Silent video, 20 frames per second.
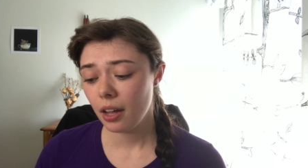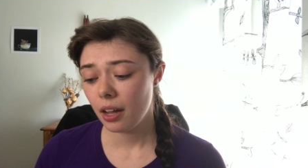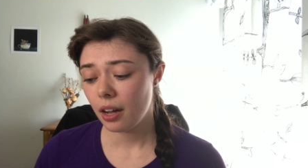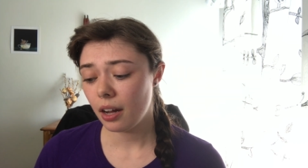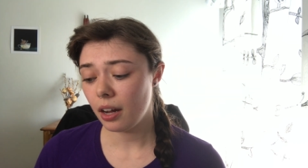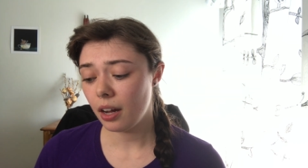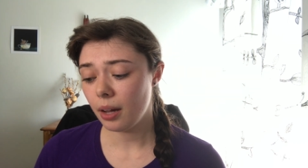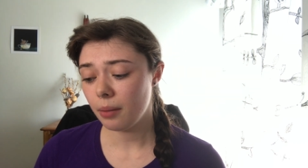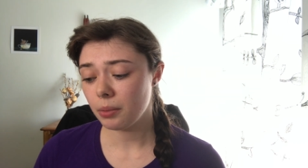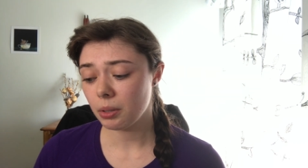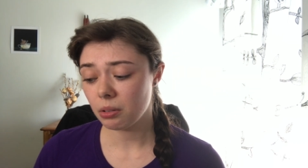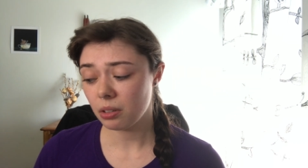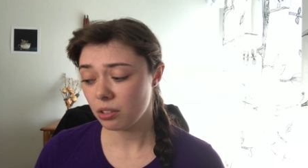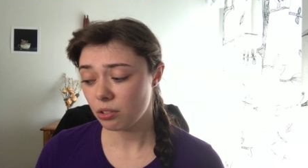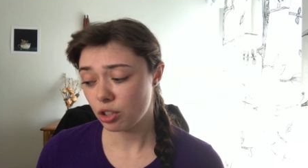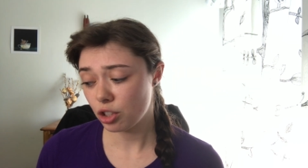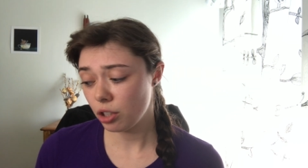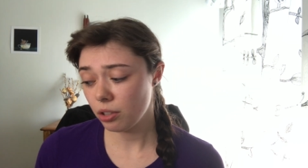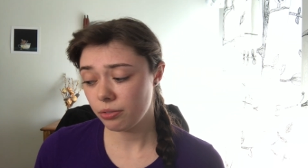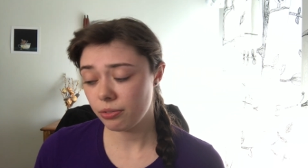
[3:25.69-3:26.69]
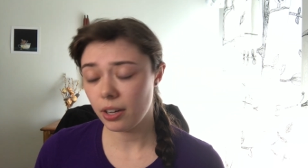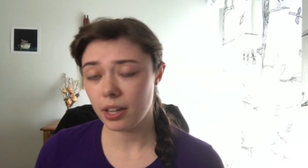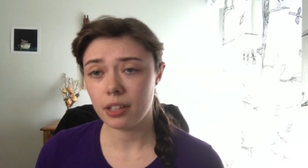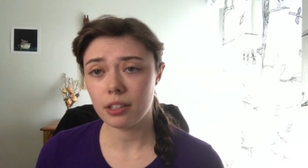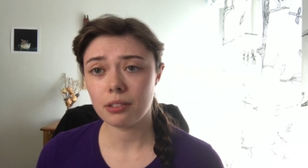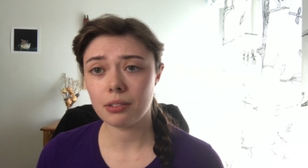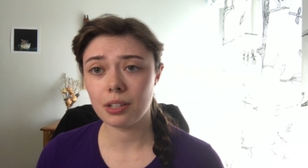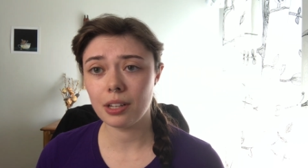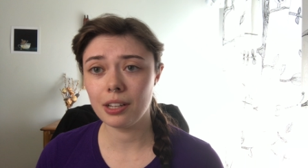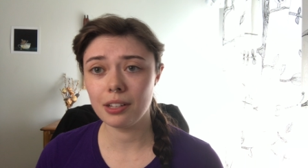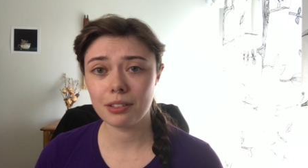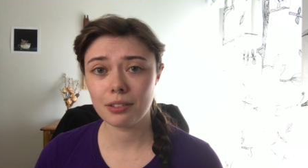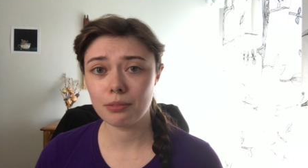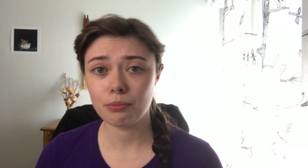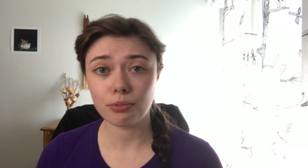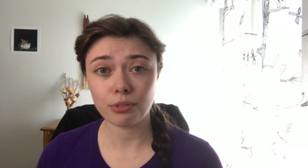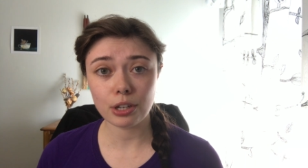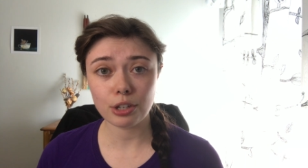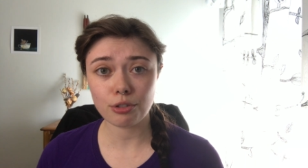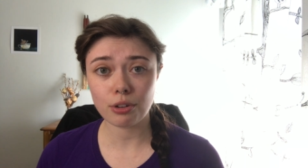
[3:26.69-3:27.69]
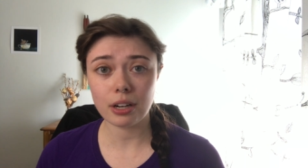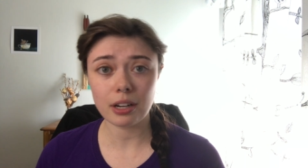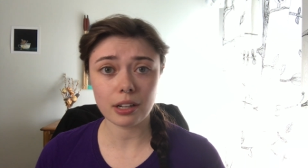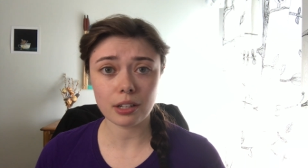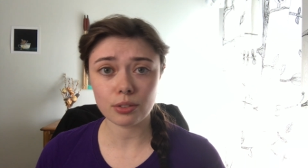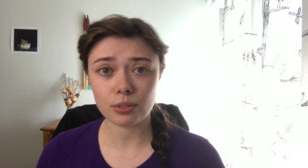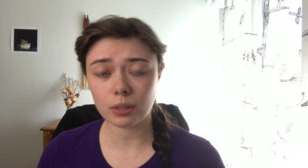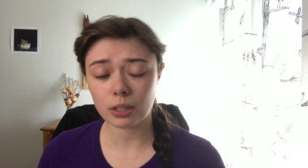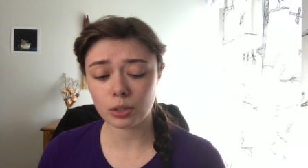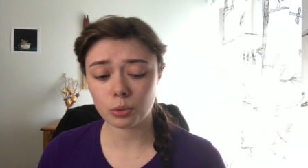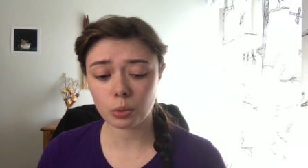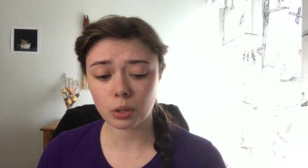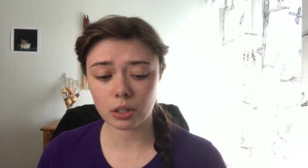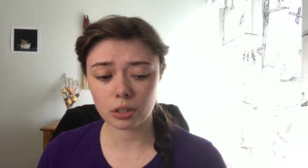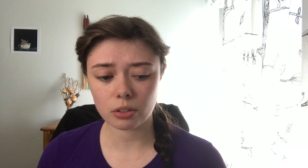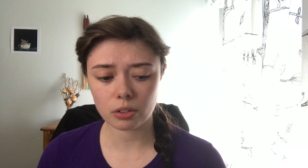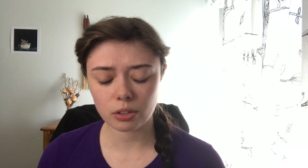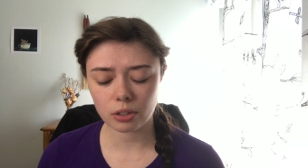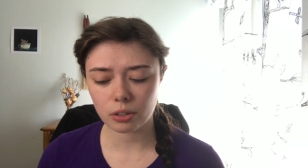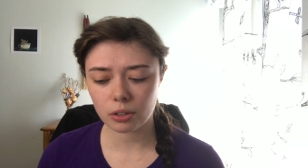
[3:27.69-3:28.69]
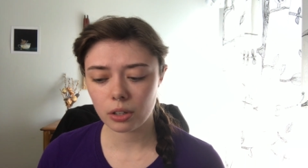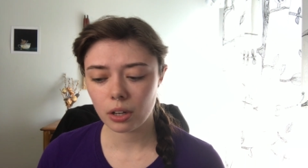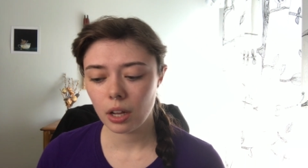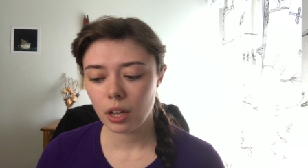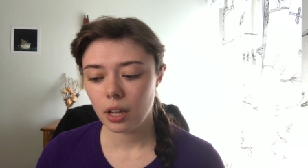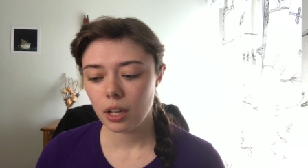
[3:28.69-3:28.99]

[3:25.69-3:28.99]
They're like, sure, fine. It's free training as far as we're concerned.